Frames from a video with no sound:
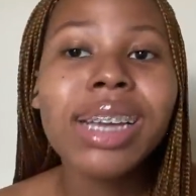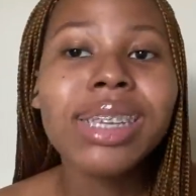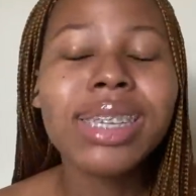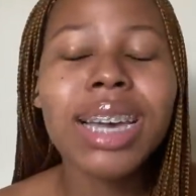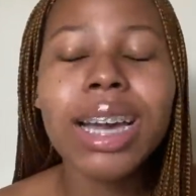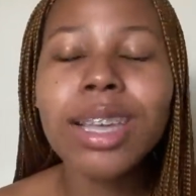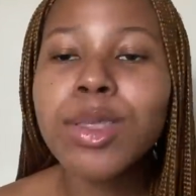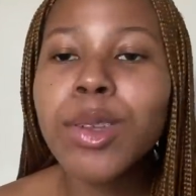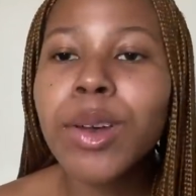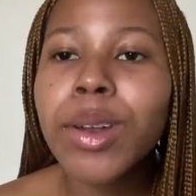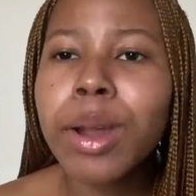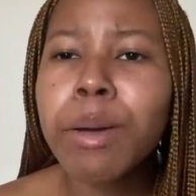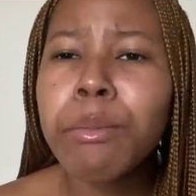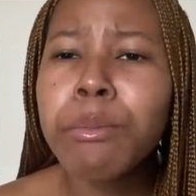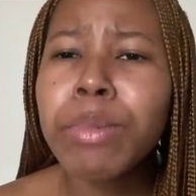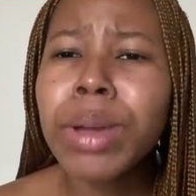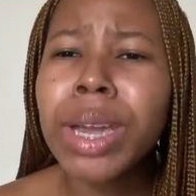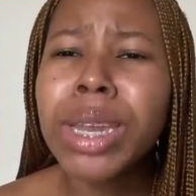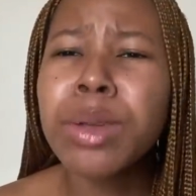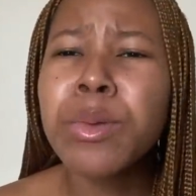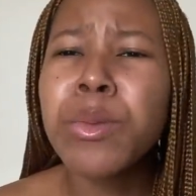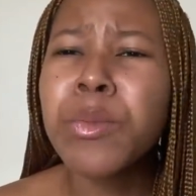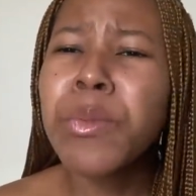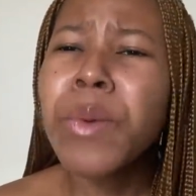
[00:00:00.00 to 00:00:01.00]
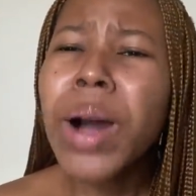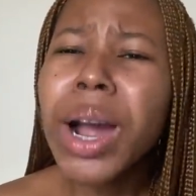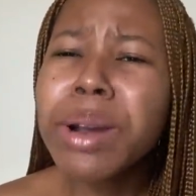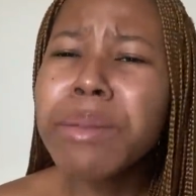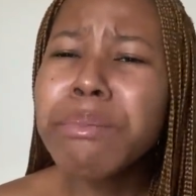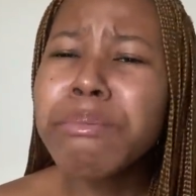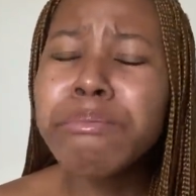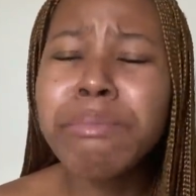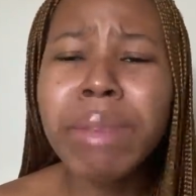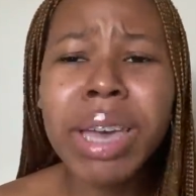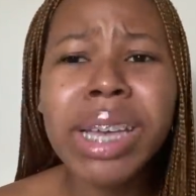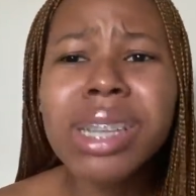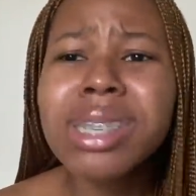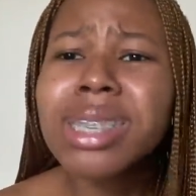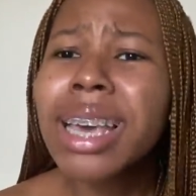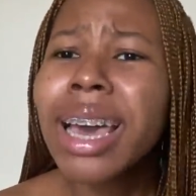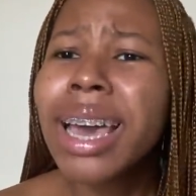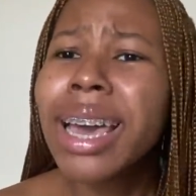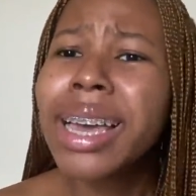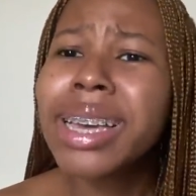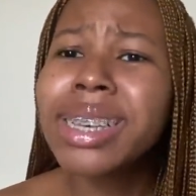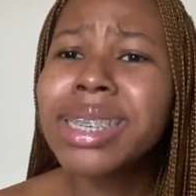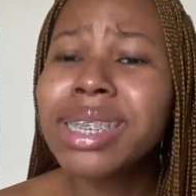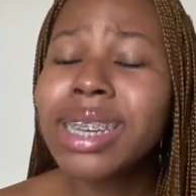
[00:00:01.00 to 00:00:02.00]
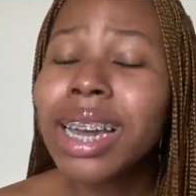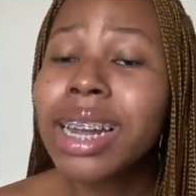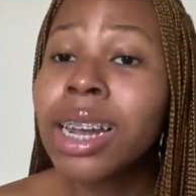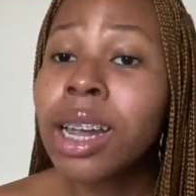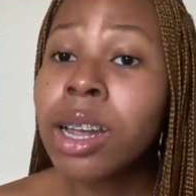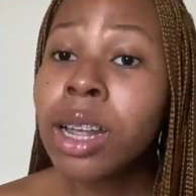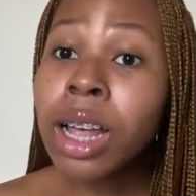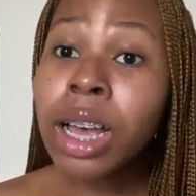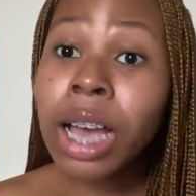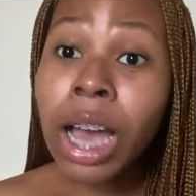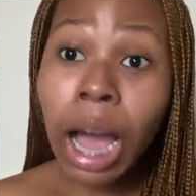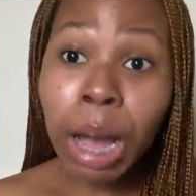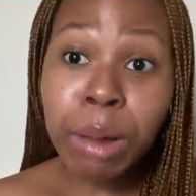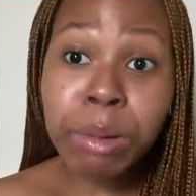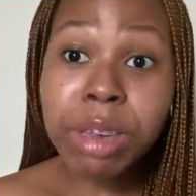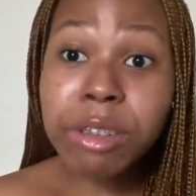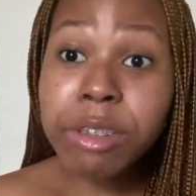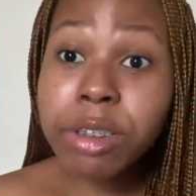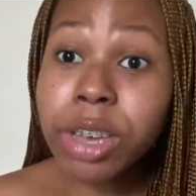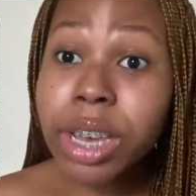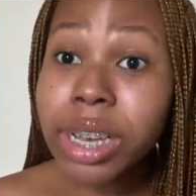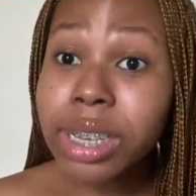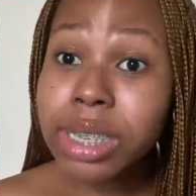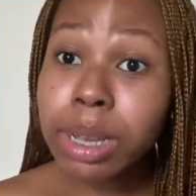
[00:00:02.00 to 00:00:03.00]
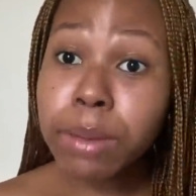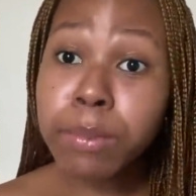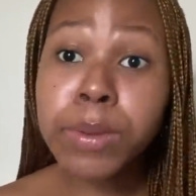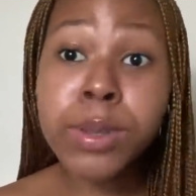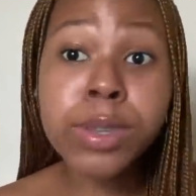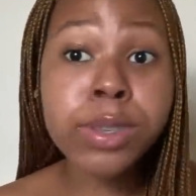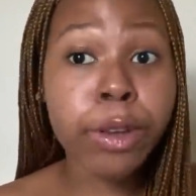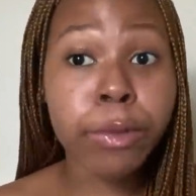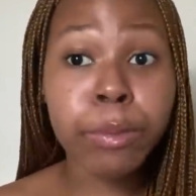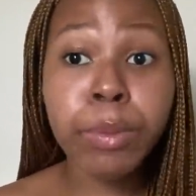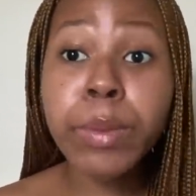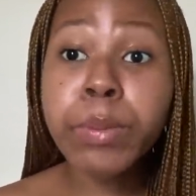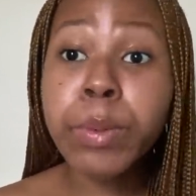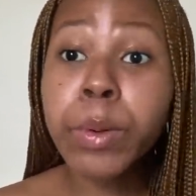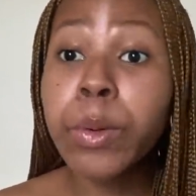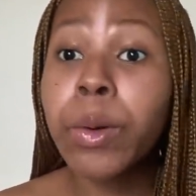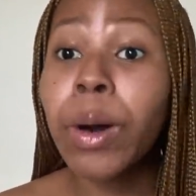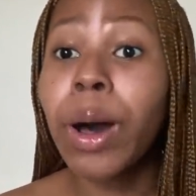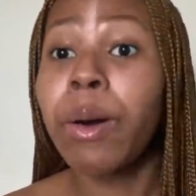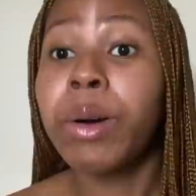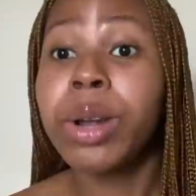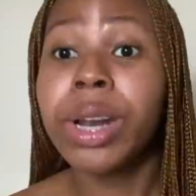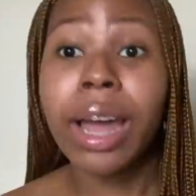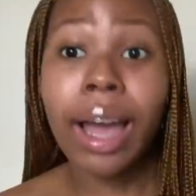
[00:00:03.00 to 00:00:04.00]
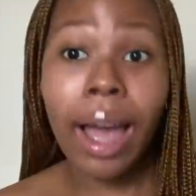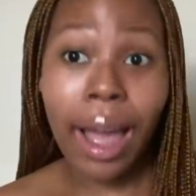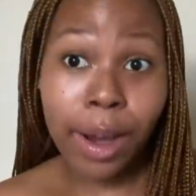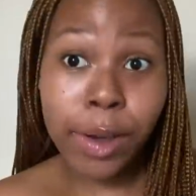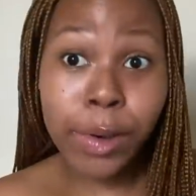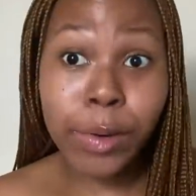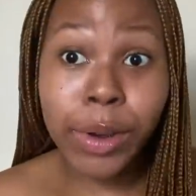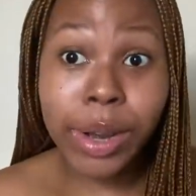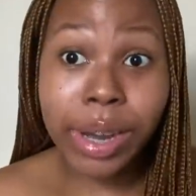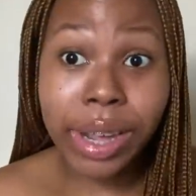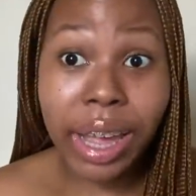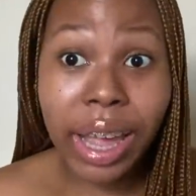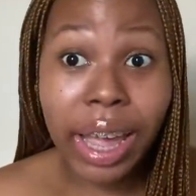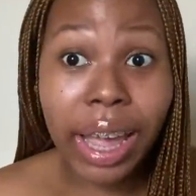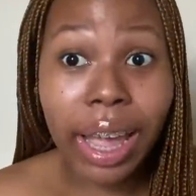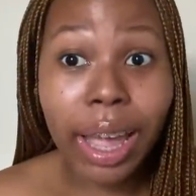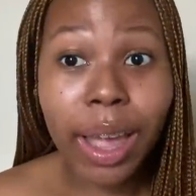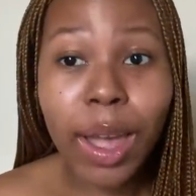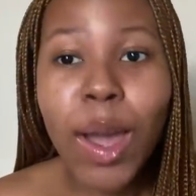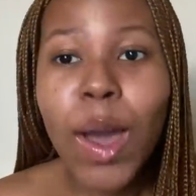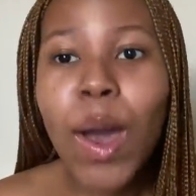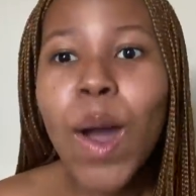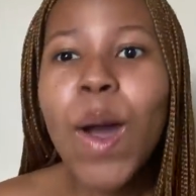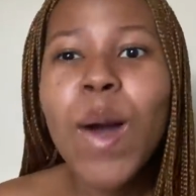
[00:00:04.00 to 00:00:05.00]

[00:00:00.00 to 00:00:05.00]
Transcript: Tato Rampedi, what makes his channel, I'll give you examples of people who are on 100k.